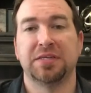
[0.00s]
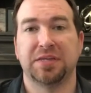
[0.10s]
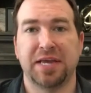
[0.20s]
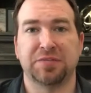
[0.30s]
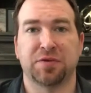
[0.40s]

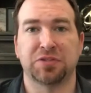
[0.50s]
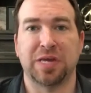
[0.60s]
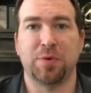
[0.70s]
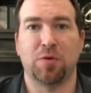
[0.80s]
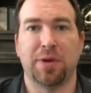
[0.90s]
Today's first
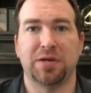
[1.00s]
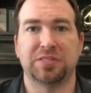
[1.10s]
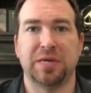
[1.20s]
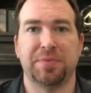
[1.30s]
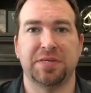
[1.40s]
time homebuyer
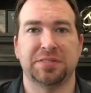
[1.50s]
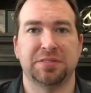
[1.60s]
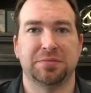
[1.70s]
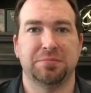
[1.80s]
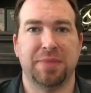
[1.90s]
tip
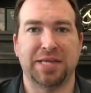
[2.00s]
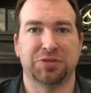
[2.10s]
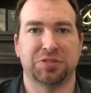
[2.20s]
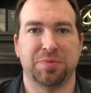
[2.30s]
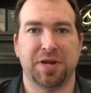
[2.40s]
is
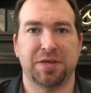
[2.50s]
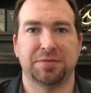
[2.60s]
mattress money.